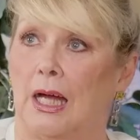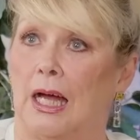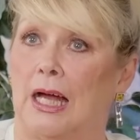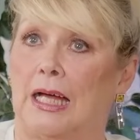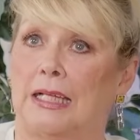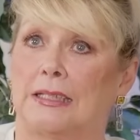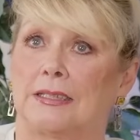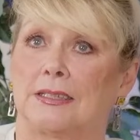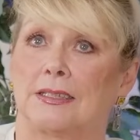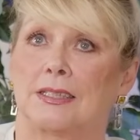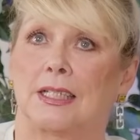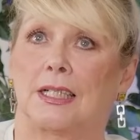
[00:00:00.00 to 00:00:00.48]

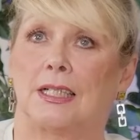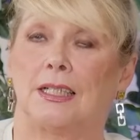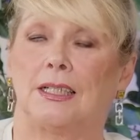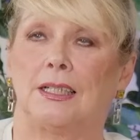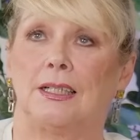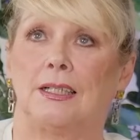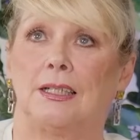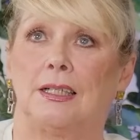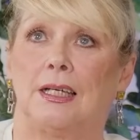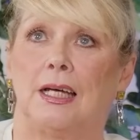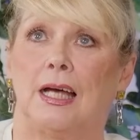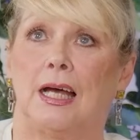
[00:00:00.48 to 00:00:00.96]
and
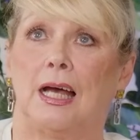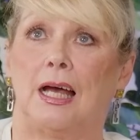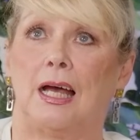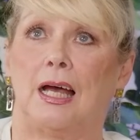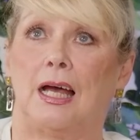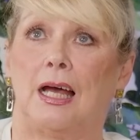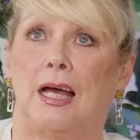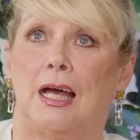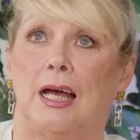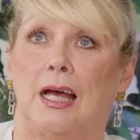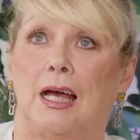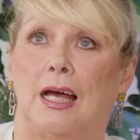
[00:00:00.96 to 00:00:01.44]
uh,
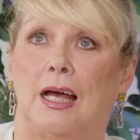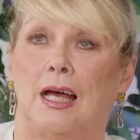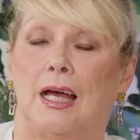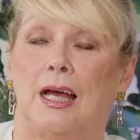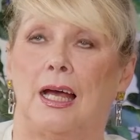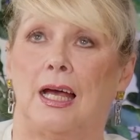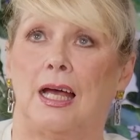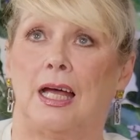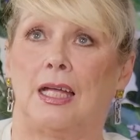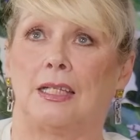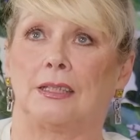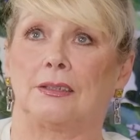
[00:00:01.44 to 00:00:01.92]

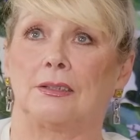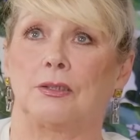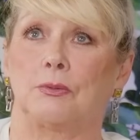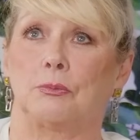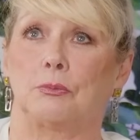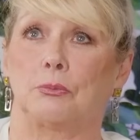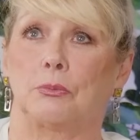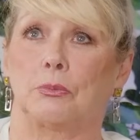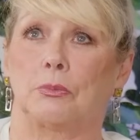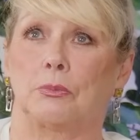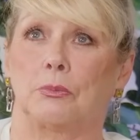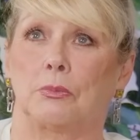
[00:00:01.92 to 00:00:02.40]
and
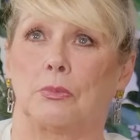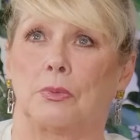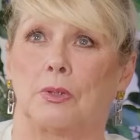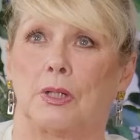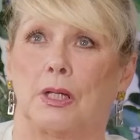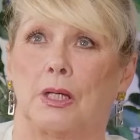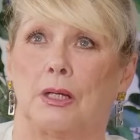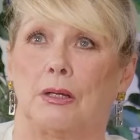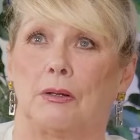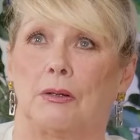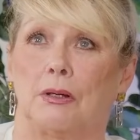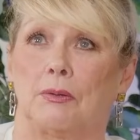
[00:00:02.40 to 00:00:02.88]

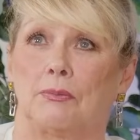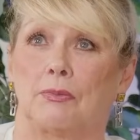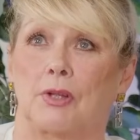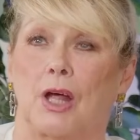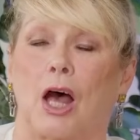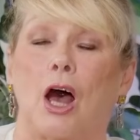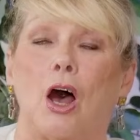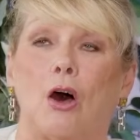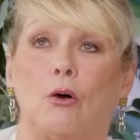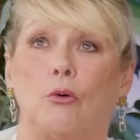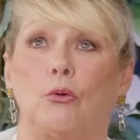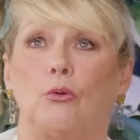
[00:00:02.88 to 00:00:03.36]
the
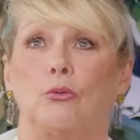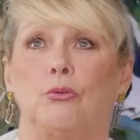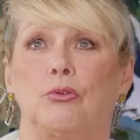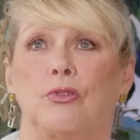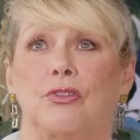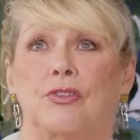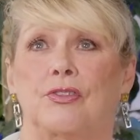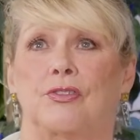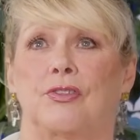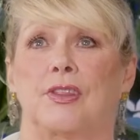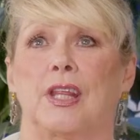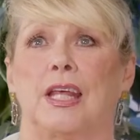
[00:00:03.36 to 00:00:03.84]
whole
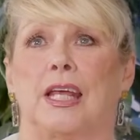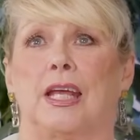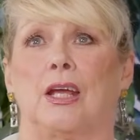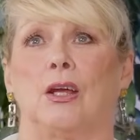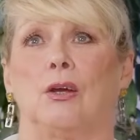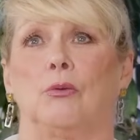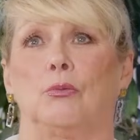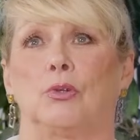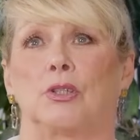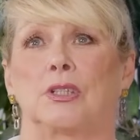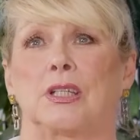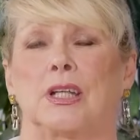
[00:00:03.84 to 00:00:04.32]

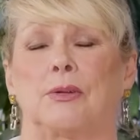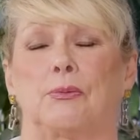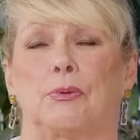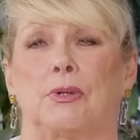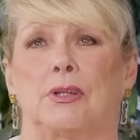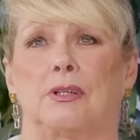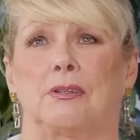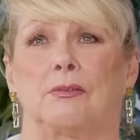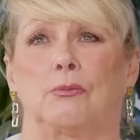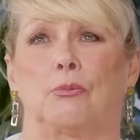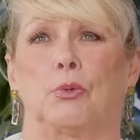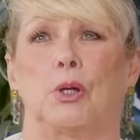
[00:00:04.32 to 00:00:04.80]
thing was uh,
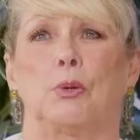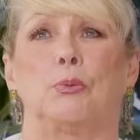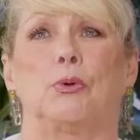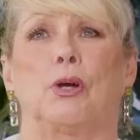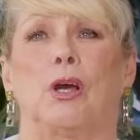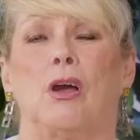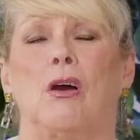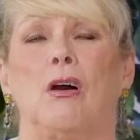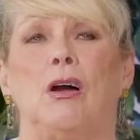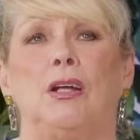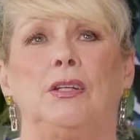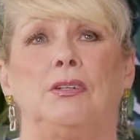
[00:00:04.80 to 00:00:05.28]
we were
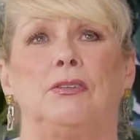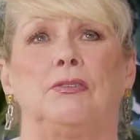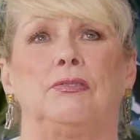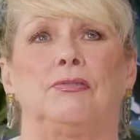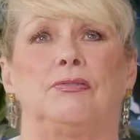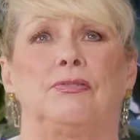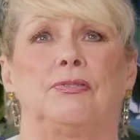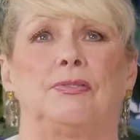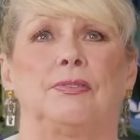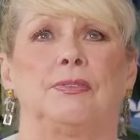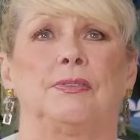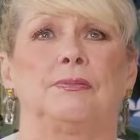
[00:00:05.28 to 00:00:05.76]
kind of